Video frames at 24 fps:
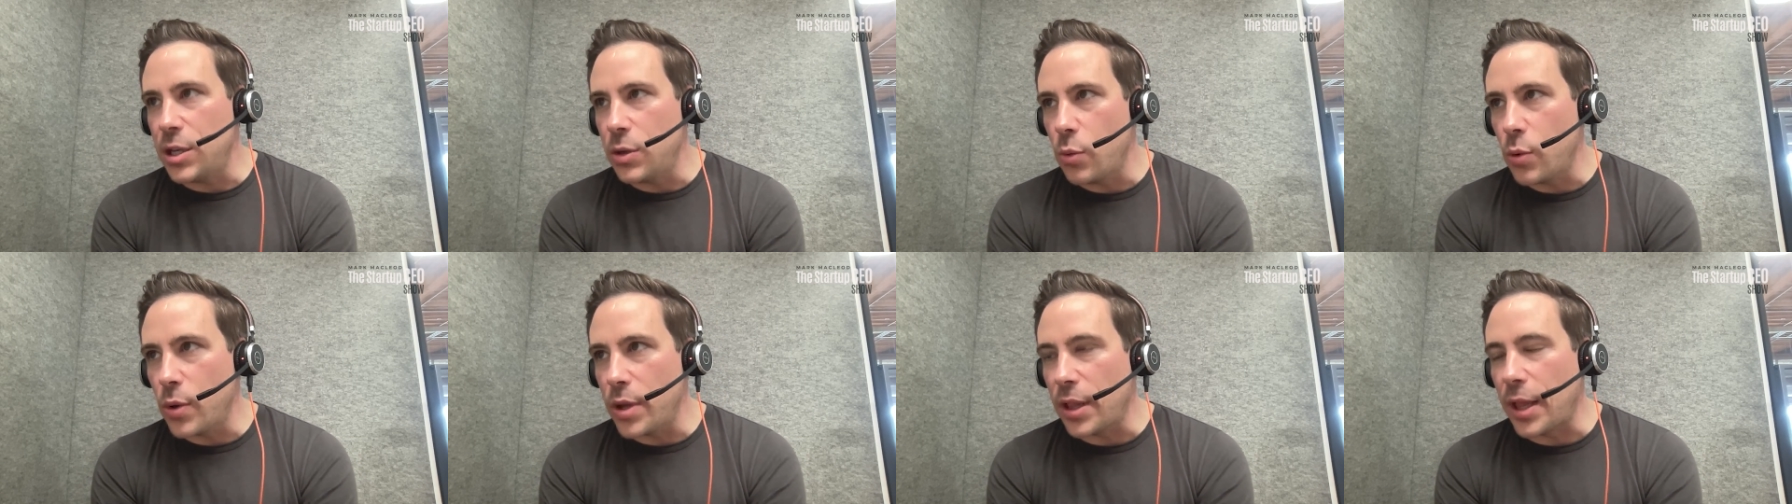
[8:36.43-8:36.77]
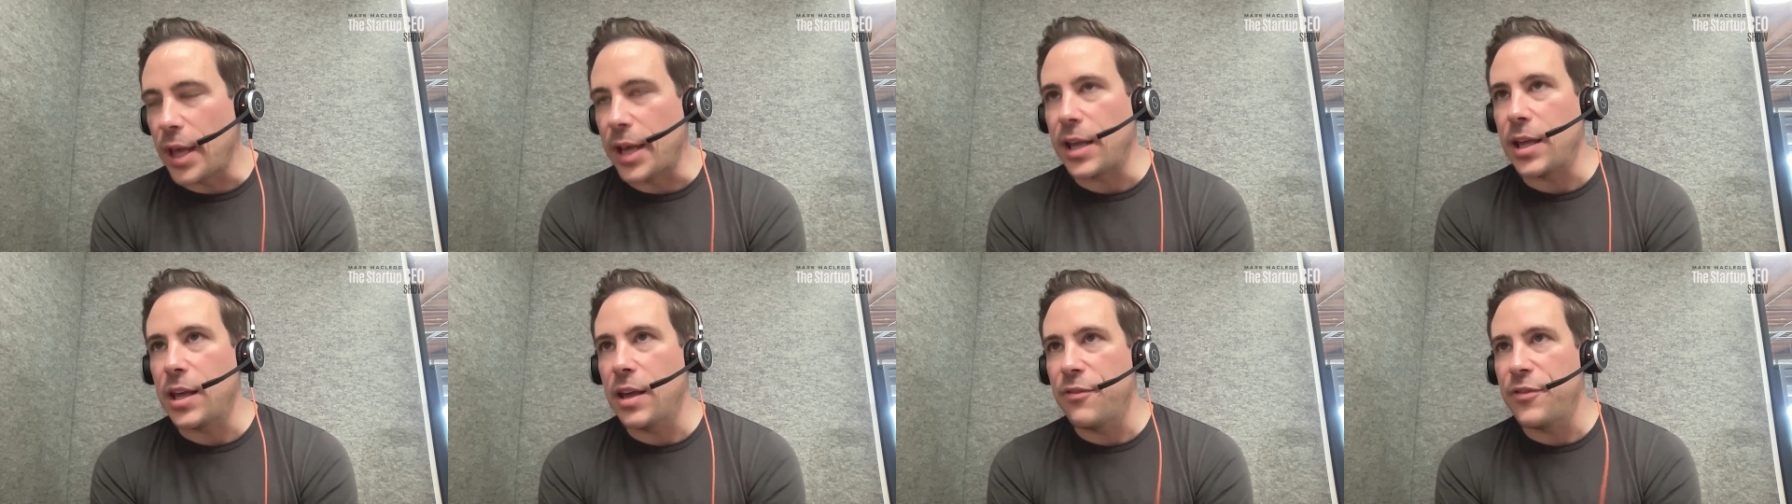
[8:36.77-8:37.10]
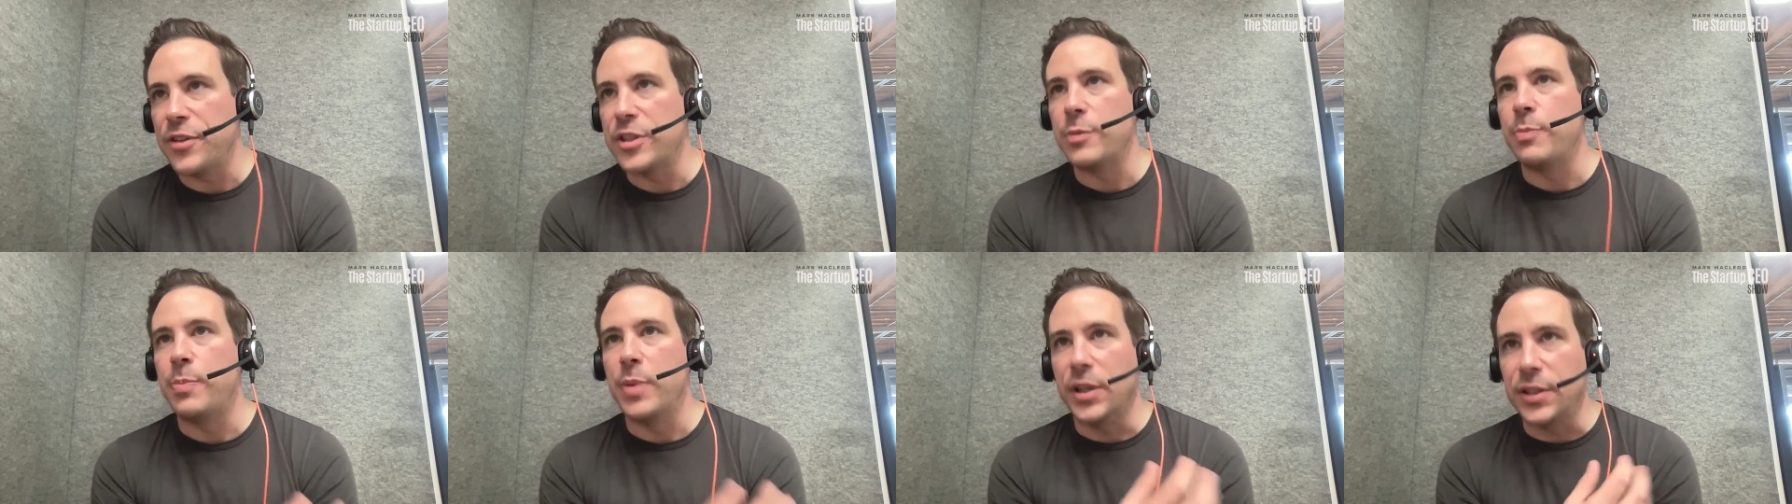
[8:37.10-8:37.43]
like if
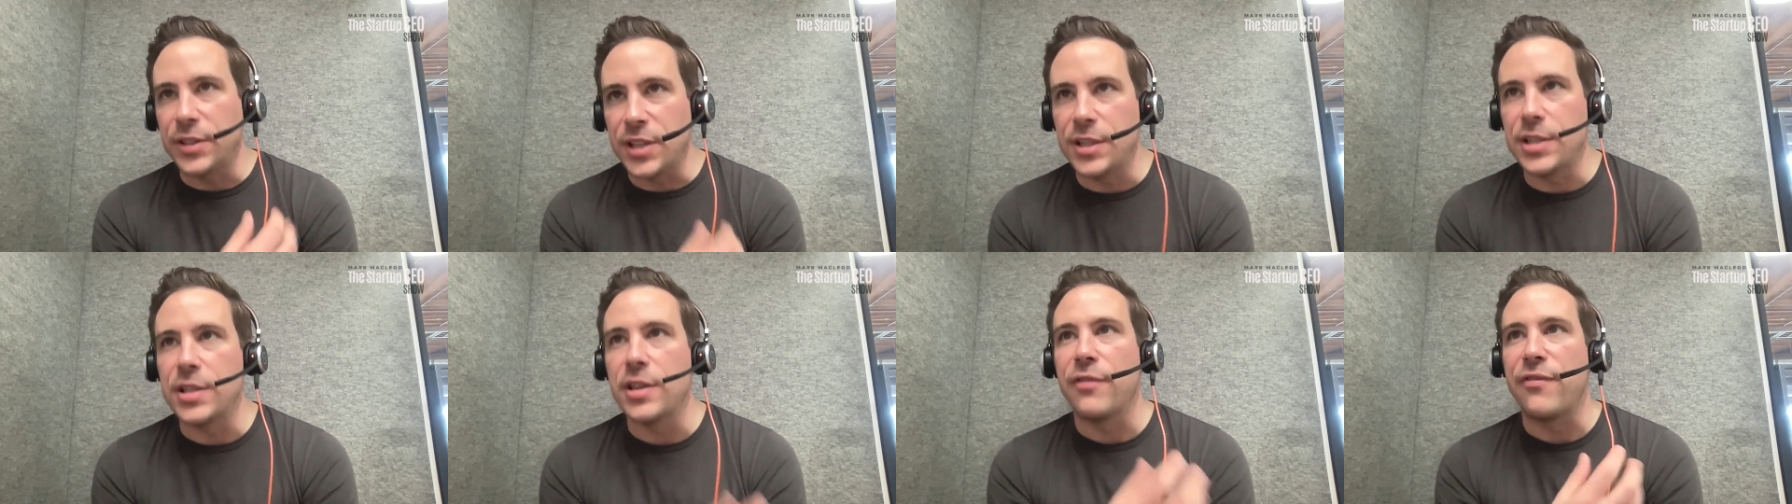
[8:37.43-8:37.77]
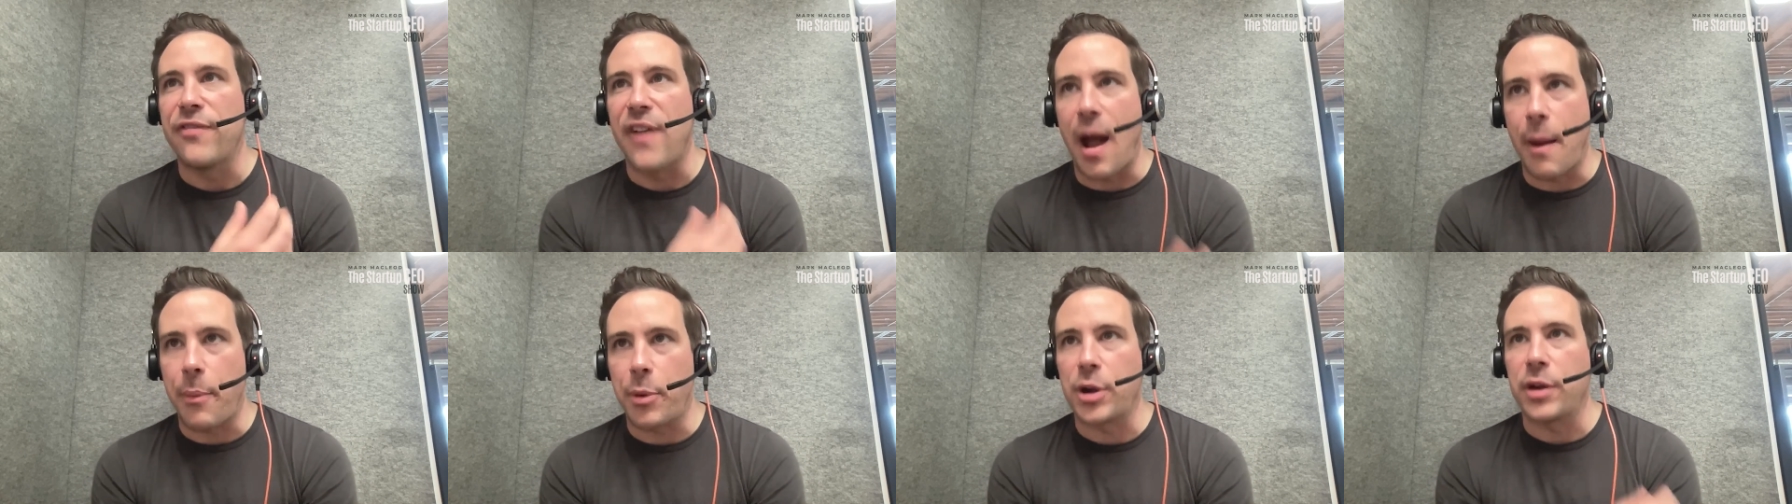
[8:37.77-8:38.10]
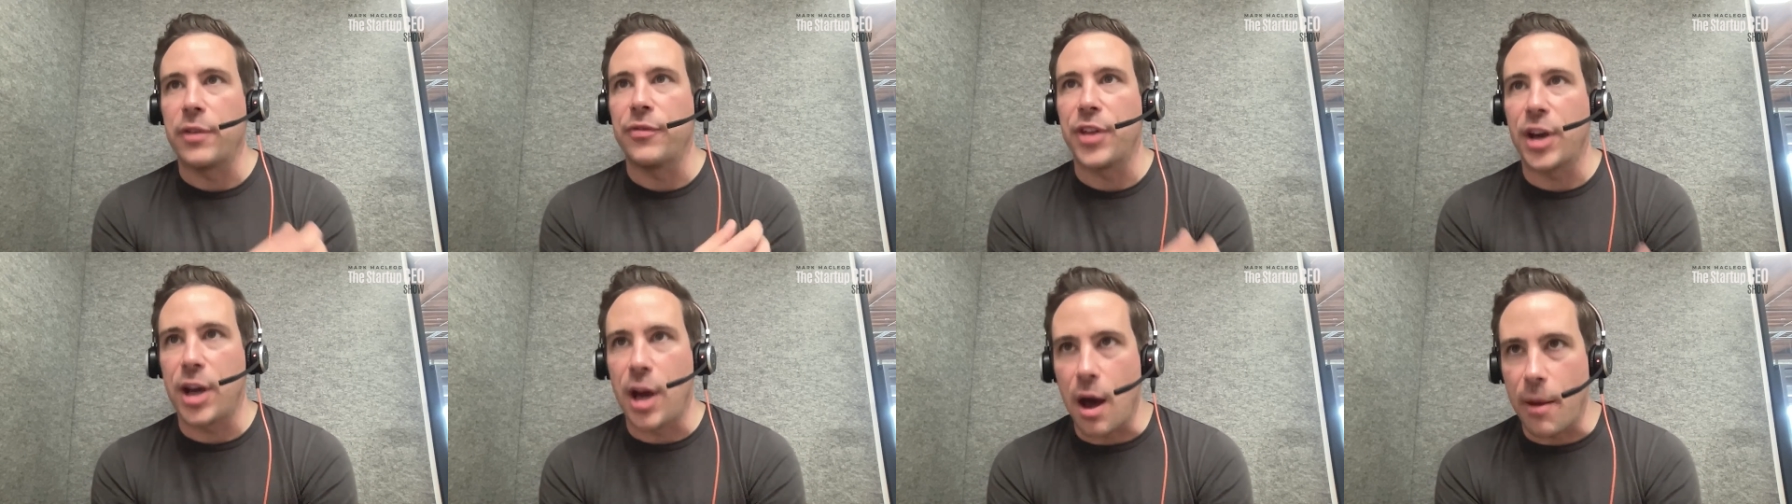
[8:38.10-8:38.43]
it's built into the fabric of
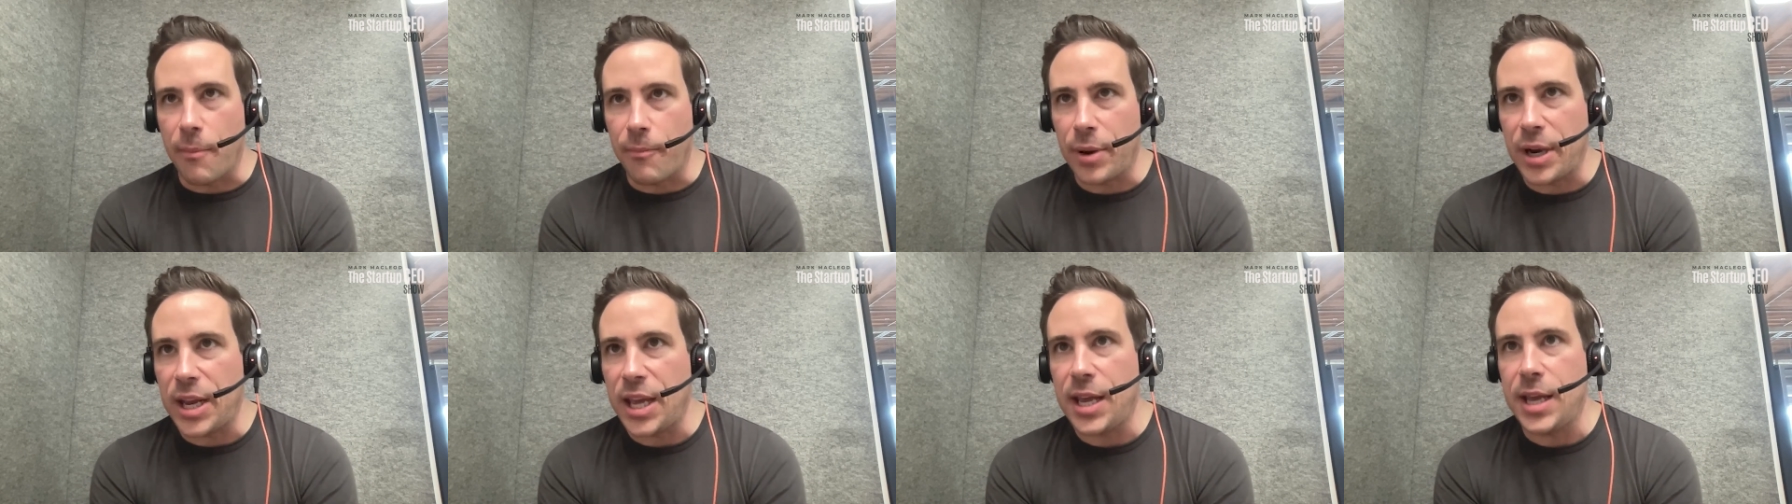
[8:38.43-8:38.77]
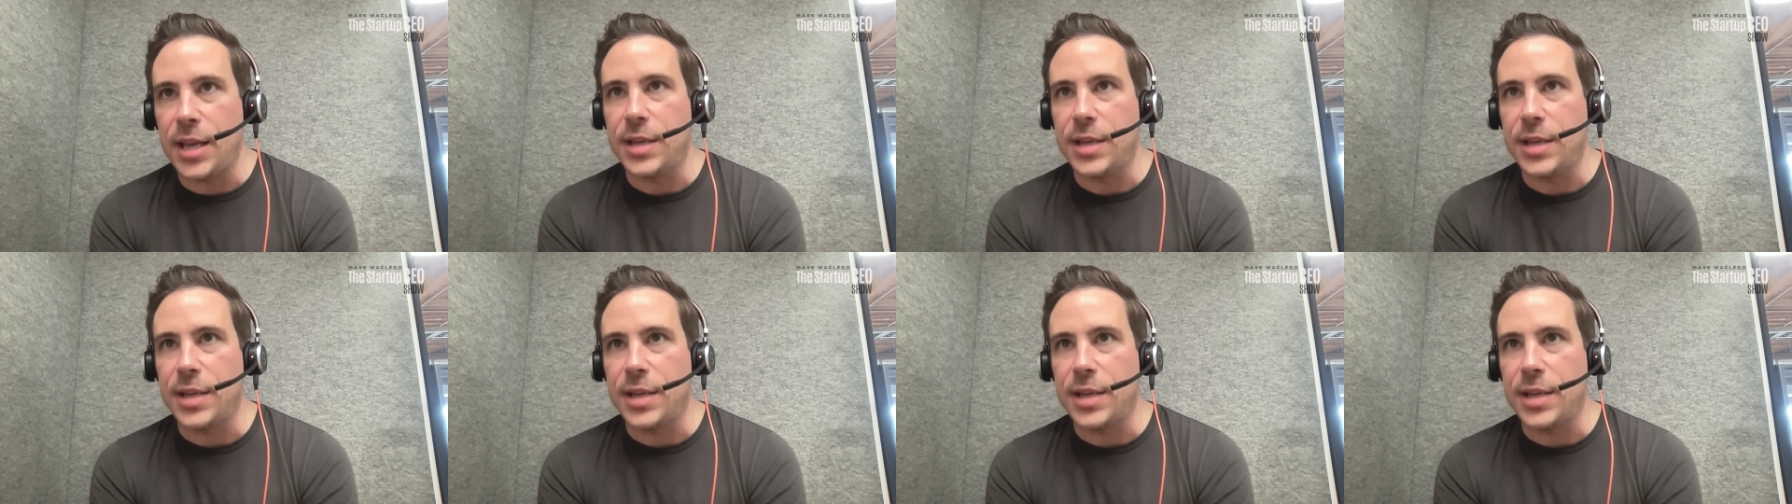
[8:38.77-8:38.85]
the company